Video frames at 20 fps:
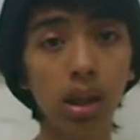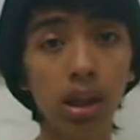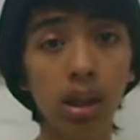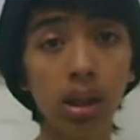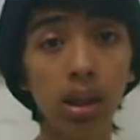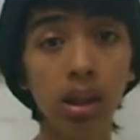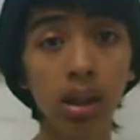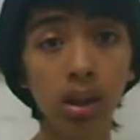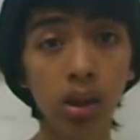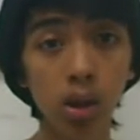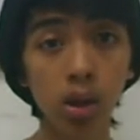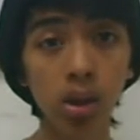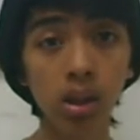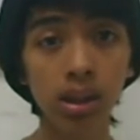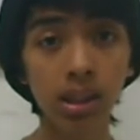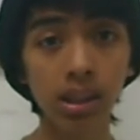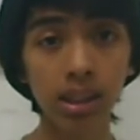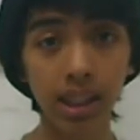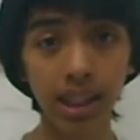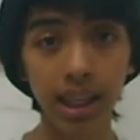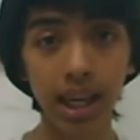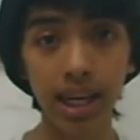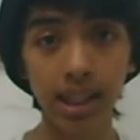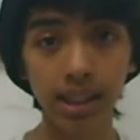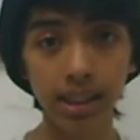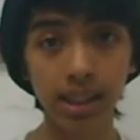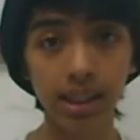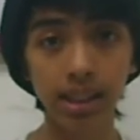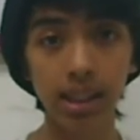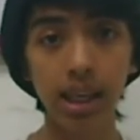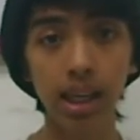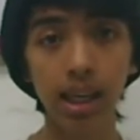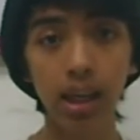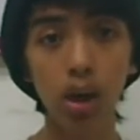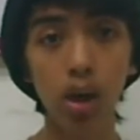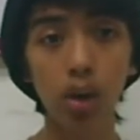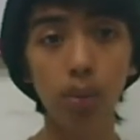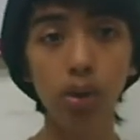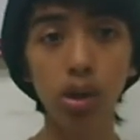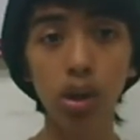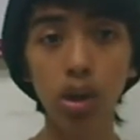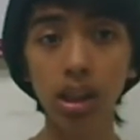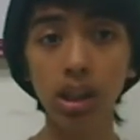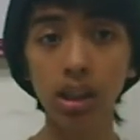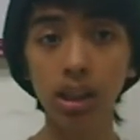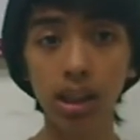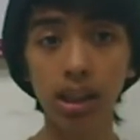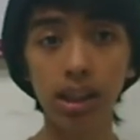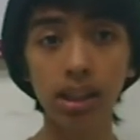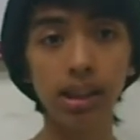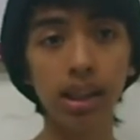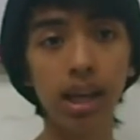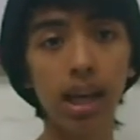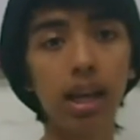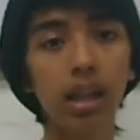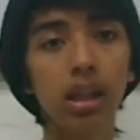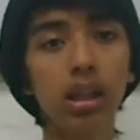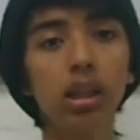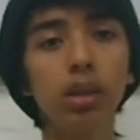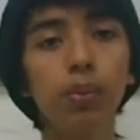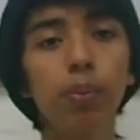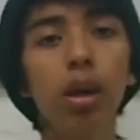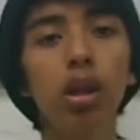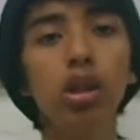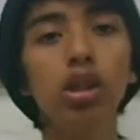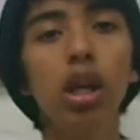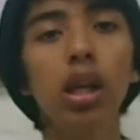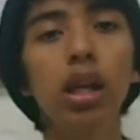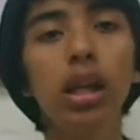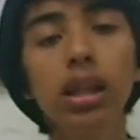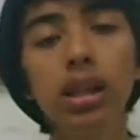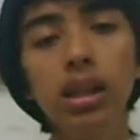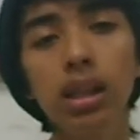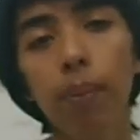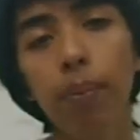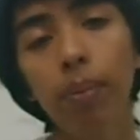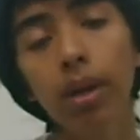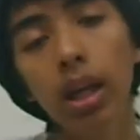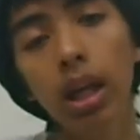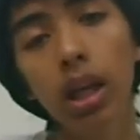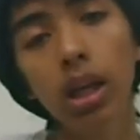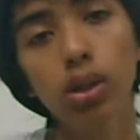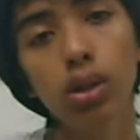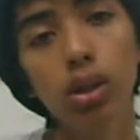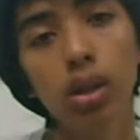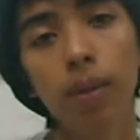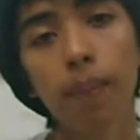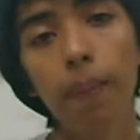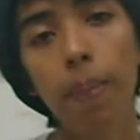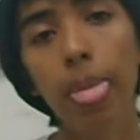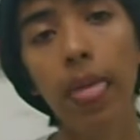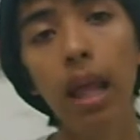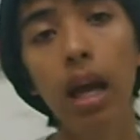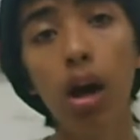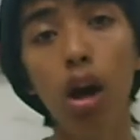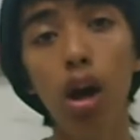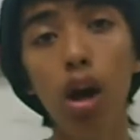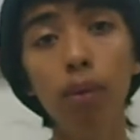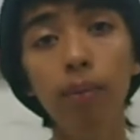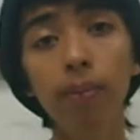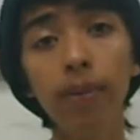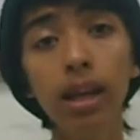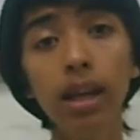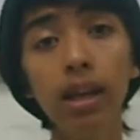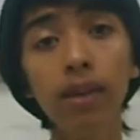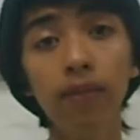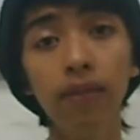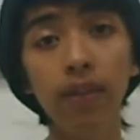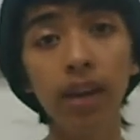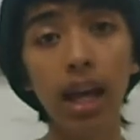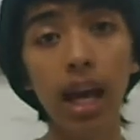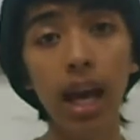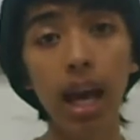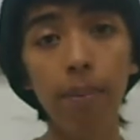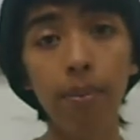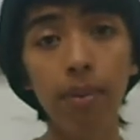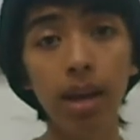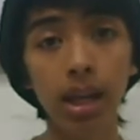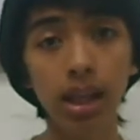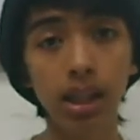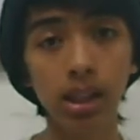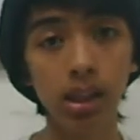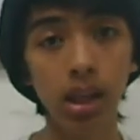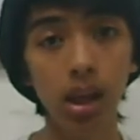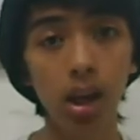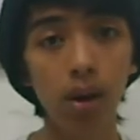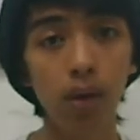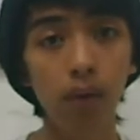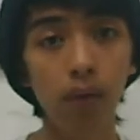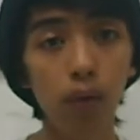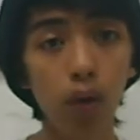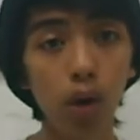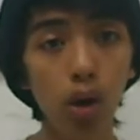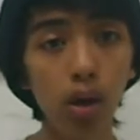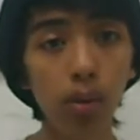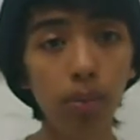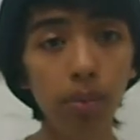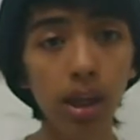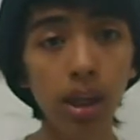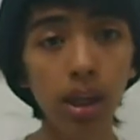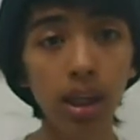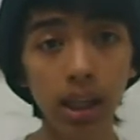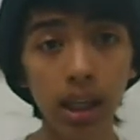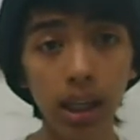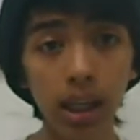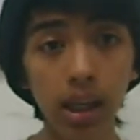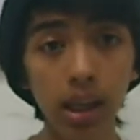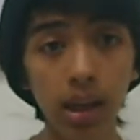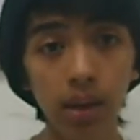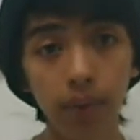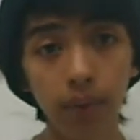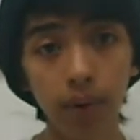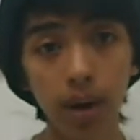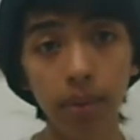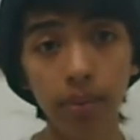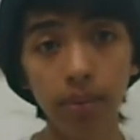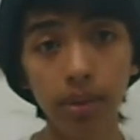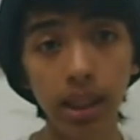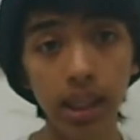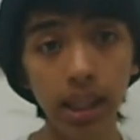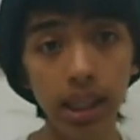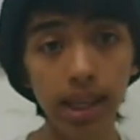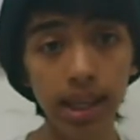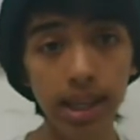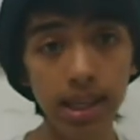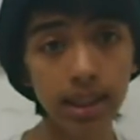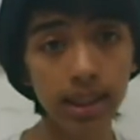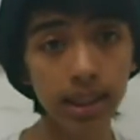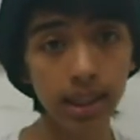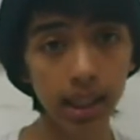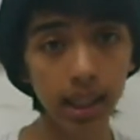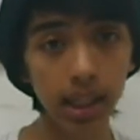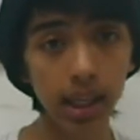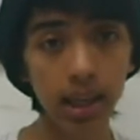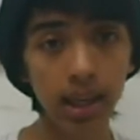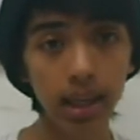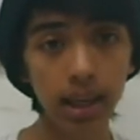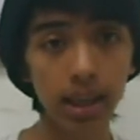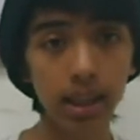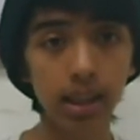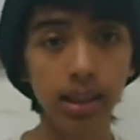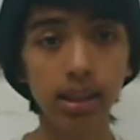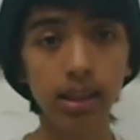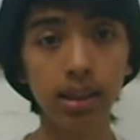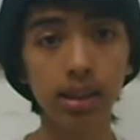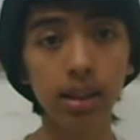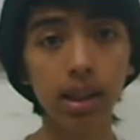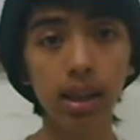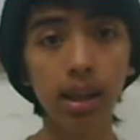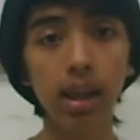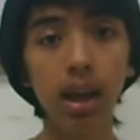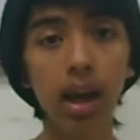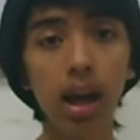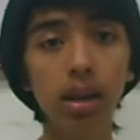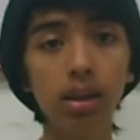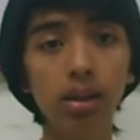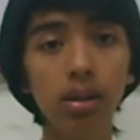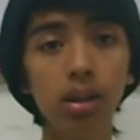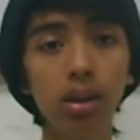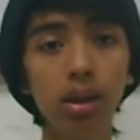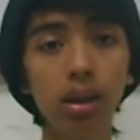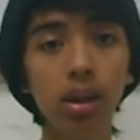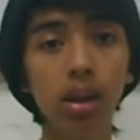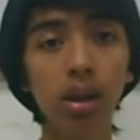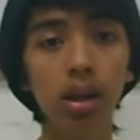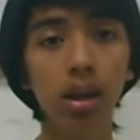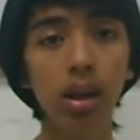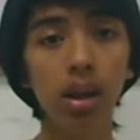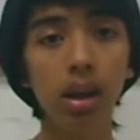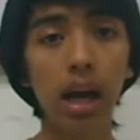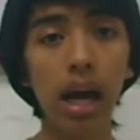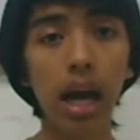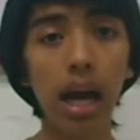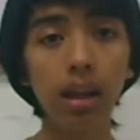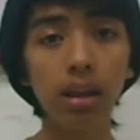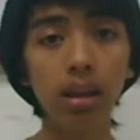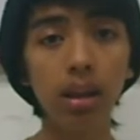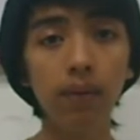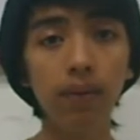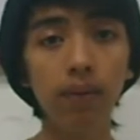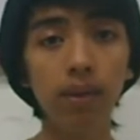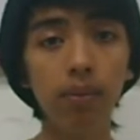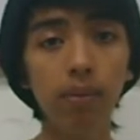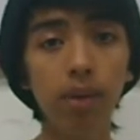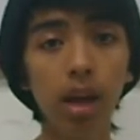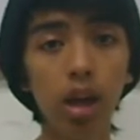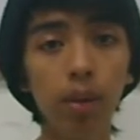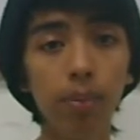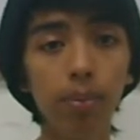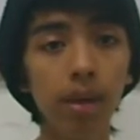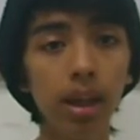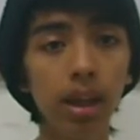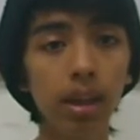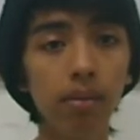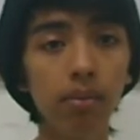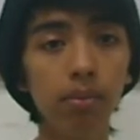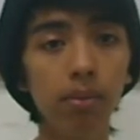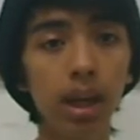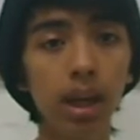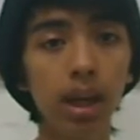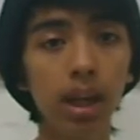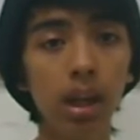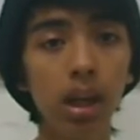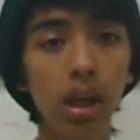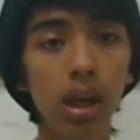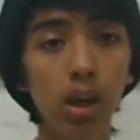enthusiast communities and specialist applications. OpenVMS, formerly from DEC, is still under active development by